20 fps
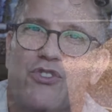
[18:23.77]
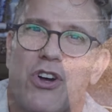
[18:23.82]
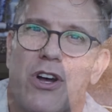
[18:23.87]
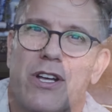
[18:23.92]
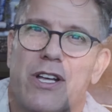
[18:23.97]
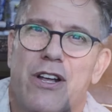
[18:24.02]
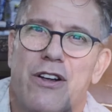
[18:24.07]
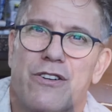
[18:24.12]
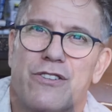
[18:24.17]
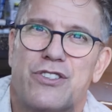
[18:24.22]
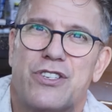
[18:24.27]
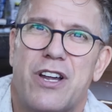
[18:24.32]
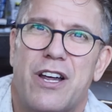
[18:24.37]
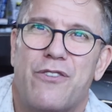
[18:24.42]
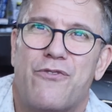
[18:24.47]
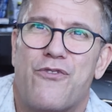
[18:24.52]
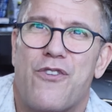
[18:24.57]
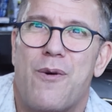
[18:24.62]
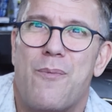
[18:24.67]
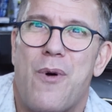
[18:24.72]
John
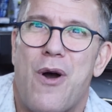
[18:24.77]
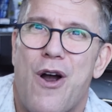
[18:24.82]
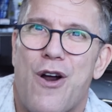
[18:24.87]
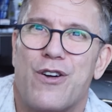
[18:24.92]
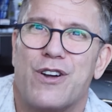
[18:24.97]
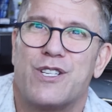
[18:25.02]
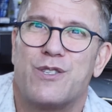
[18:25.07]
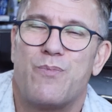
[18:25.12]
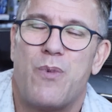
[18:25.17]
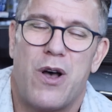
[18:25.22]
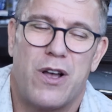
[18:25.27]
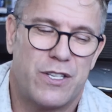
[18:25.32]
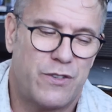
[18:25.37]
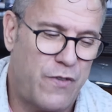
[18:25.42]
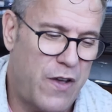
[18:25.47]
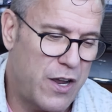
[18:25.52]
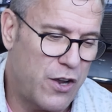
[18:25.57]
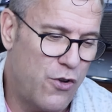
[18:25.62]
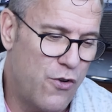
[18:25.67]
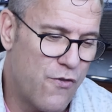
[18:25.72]
Keirstead from Arctic Spas
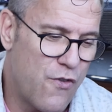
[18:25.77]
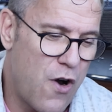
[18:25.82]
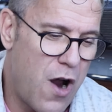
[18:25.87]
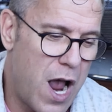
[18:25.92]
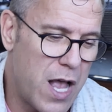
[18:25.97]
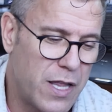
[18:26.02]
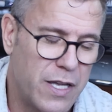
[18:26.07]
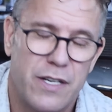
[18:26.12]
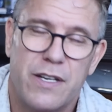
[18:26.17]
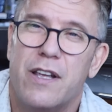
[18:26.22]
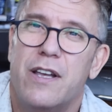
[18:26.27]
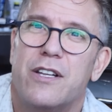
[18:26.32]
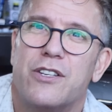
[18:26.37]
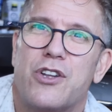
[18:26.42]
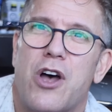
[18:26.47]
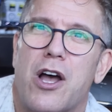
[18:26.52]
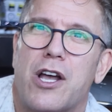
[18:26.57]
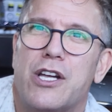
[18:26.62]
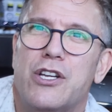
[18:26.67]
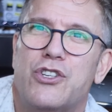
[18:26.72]
Vancouver Island,
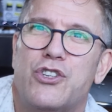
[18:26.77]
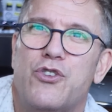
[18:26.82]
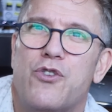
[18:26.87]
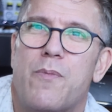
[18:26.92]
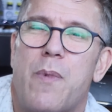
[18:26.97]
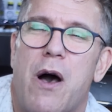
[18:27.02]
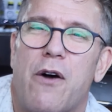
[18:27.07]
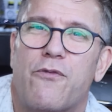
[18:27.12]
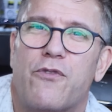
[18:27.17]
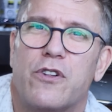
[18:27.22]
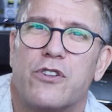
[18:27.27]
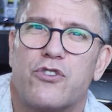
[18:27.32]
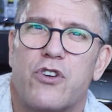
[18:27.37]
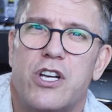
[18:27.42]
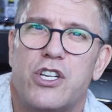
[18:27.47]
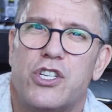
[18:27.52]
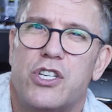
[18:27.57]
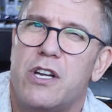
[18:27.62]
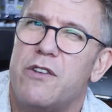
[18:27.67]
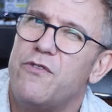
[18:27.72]
talking to you about
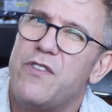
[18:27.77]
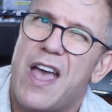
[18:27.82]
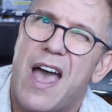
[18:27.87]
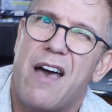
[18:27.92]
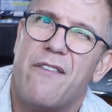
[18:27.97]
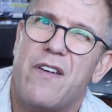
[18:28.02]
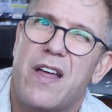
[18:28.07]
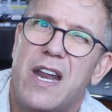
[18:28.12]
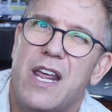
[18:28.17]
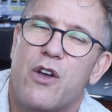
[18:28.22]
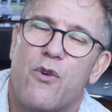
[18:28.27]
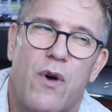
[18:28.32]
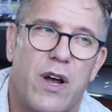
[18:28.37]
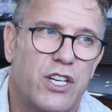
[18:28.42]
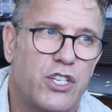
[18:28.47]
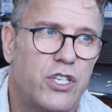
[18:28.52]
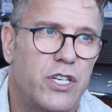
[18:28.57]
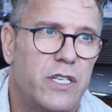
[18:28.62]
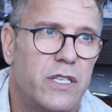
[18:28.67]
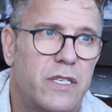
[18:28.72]
filtration. If you have any
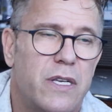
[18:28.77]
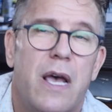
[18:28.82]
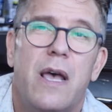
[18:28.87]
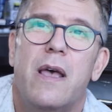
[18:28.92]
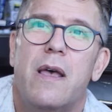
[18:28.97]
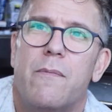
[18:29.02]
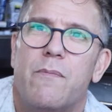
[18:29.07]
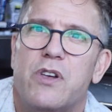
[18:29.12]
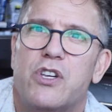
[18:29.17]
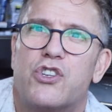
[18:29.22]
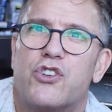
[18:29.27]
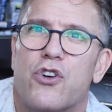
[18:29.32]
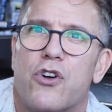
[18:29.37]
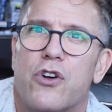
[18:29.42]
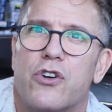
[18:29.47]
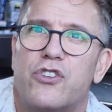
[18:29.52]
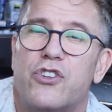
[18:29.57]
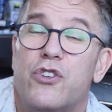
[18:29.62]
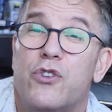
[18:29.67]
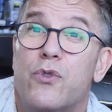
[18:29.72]
questions, be
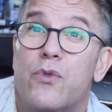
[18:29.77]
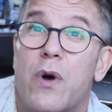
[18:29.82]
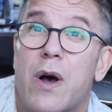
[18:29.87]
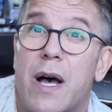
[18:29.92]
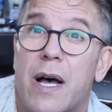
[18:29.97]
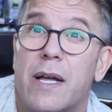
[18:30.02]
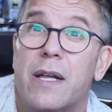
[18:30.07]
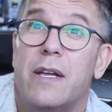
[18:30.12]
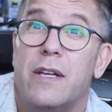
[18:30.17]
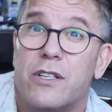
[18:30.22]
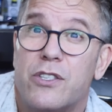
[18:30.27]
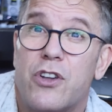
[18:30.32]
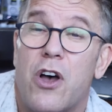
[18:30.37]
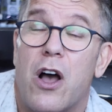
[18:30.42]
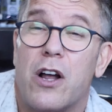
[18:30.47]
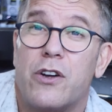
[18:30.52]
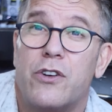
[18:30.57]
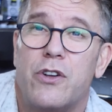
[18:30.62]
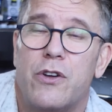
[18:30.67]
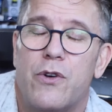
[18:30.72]
sure to uh,
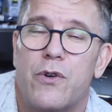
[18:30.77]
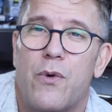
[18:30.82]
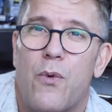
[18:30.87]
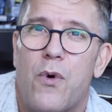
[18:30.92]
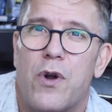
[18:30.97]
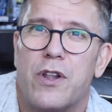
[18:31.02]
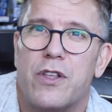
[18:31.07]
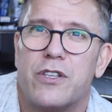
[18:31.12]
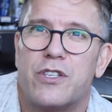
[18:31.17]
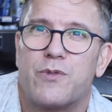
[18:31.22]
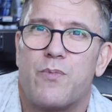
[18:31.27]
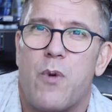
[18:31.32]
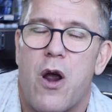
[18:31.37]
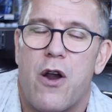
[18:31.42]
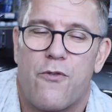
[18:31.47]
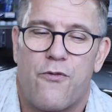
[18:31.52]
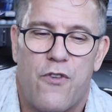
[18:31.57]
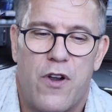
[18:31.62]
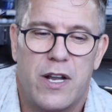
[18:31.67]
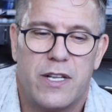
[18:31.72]
talk to one of the
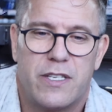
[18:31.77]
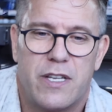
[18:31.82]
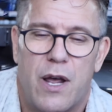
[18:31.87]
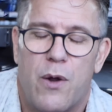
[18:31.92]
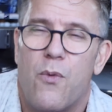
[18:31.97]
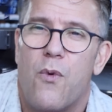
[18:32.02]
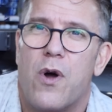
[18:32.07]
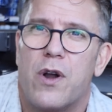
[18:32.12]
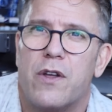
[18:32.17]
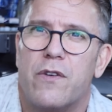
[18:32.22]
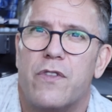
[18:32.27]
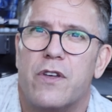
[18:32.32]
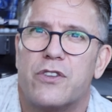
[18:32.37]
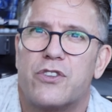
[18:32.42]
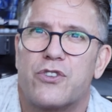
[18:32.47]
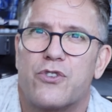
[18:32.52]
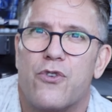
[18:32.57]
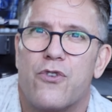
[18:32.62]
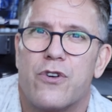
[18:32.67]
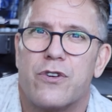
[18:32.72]
smart friends at one of the
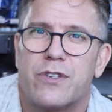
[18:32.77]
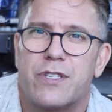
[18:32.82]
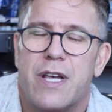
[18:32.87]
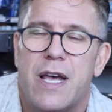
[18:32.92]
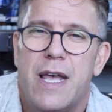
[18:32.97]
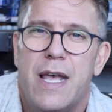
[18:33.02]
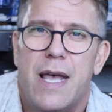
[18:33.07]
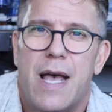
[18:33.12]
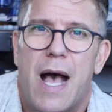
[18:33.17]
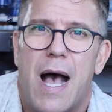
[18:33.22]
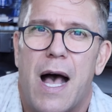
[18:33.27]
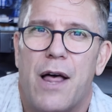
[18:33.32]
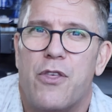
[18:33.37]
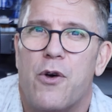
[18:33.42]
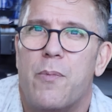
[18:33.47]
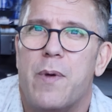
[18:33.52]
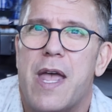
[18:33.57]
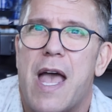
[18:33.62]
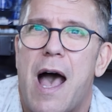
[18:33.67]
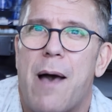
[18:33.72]
stores. Uh,
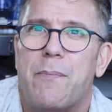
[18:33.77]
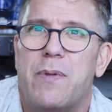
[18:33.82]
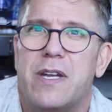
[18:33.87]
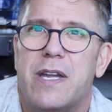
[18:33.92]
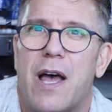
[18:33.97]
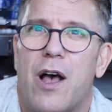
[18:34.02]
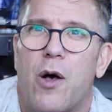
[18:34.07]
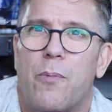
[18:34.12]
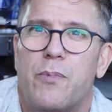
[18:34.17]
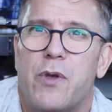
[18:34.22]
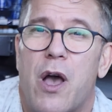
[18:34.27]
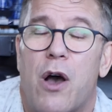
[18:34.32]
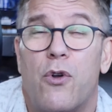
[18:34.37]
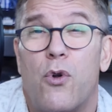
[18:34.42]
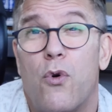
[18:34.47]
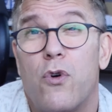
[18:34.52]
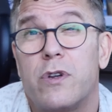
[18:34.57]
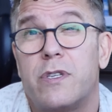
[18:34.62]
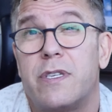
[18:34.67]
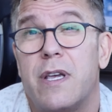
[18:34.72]
they'll be happy to help you
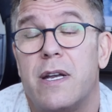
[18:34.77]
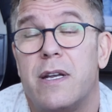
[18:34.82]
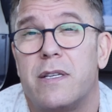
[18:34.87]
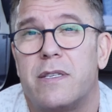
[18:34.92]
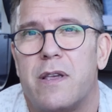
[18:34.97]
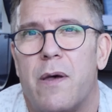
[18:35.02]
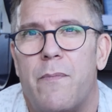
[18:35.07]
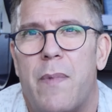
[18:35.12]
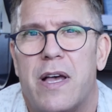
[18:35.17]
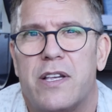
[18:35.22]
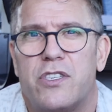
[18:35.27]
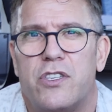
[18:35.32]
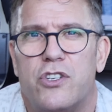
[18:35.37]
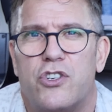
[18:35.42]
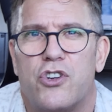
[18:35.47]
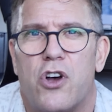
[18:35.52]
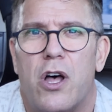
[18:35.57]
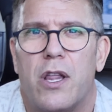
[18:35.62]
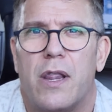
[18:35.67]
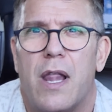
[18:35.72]
out, or send us a
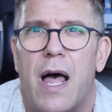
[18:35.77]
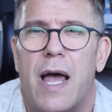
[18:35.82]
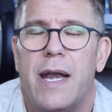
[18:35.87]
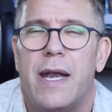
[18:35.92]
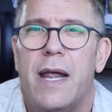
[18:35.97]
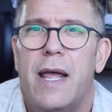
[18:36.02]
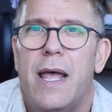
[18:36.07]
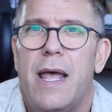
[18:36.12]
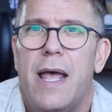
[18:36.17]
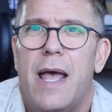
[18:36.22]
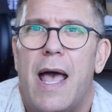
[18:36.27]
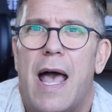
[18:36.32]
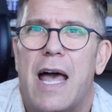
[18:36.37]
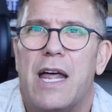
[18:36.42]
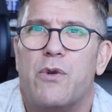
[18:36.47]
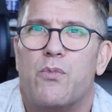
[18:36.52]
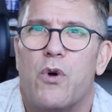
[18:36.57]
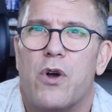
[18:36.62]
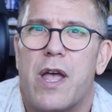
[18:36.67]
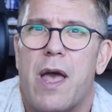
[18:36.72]
message online
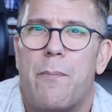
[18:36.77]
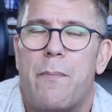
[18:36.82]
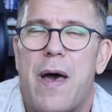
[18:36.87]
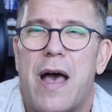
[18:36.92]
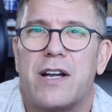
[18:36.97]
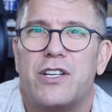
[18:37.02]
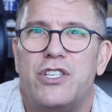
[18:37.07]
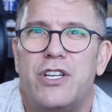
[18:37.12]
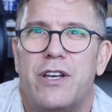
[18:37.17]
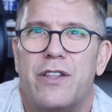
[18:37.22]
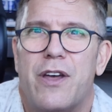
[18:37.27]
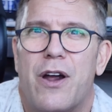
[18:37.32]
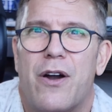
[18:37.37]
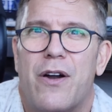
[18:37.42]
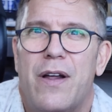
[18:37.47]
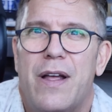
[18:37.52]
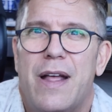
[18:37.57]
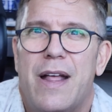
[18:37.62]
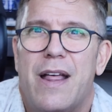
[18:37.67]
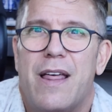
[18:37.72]
and we'll get back to you there.
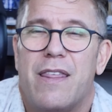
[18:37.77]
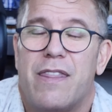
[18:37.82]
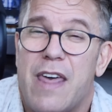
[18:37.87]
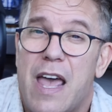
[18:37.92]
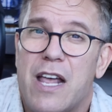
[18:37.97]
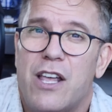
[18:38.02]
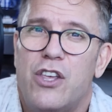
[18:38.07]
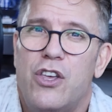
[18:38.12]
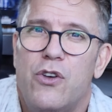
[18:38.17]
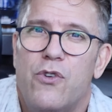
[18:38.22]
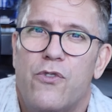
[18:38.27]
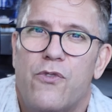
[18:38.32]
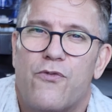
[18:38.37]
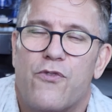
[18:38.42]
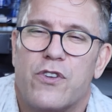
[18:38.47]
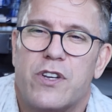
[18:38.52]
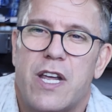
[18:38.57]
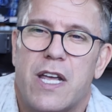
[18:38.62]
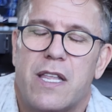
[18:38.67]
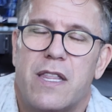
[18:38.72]
Thank you
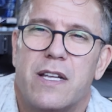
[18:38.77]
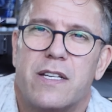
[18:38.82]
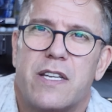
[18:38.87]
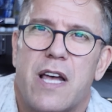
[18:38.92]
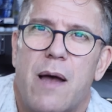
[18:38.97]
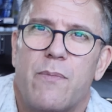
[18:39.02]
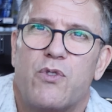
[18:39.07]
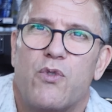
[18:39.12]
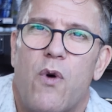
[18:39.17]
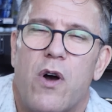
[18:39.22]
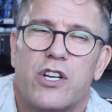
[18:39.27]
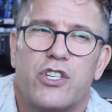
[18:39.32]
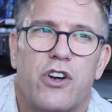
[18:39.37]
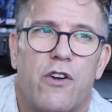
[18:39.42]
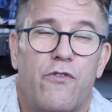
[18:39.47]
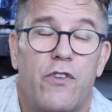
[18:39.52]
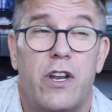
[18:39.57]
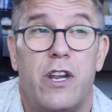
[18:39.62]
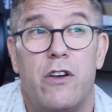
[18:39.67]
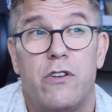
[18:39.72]
for taking the time to watch
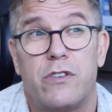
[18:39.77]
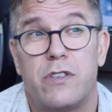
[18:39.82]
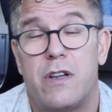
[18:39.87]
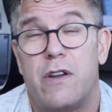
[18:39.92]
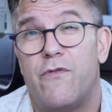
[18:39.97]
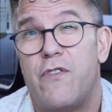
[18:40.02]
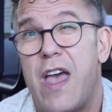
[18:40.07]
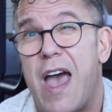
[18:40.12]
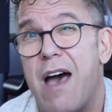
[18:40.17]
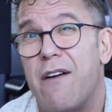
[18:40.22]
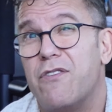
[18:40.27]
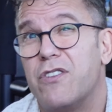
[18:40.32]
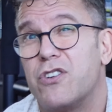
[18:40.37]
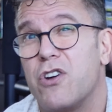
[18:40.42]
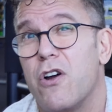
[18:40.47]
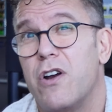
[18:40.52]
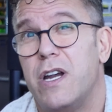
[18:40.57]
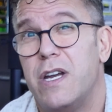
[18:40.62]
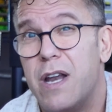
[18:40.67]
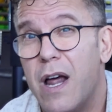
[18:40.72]
our videos, and if you haven't
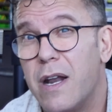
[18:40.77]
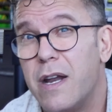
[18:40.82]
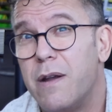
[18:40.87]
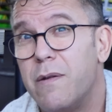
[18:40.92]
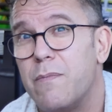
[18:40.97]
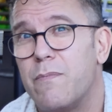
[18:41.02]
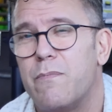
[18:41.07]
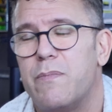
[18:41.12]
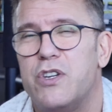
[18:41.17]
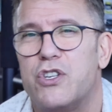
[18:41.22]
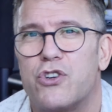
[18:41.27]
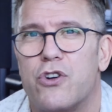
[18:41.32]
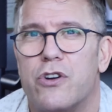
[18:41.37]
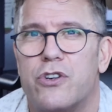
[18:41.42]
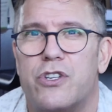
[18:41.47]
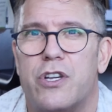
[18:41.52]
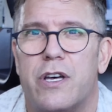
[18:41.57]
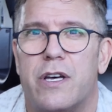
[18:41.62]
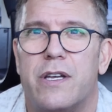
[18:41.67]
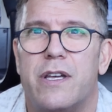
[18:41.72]
already done it, be sure
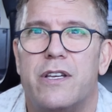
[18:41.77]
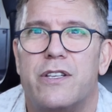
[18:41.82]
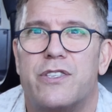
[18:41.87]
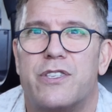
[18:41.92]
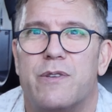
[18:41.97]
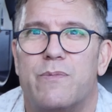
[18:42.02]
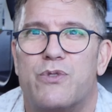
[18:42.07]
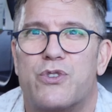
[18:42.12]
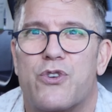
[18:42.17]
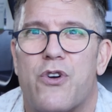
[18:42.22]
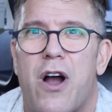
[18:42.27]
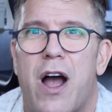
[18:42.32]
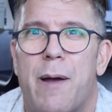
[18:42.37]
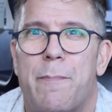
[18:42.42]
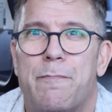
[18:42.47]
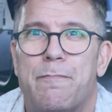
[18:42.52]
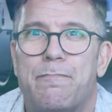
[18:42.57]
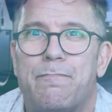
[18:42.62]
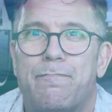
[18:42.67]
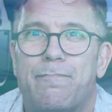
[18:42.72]
to subscribe.